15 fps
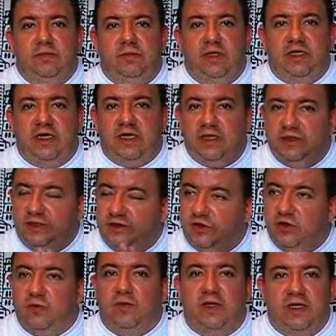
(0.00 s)
Because you
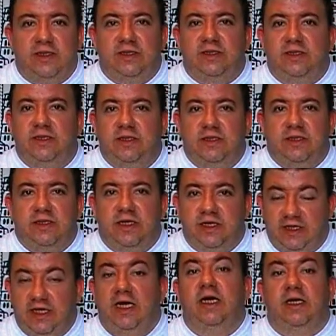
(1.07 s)
know what?
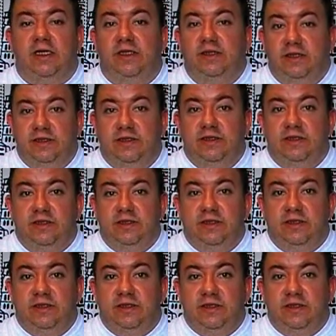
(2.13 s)
Again,
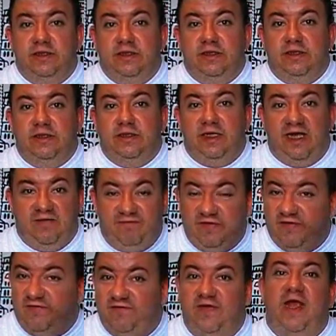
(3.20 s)
if
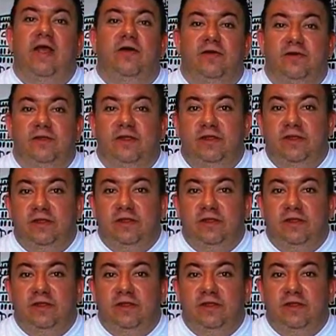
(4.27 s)
you failed,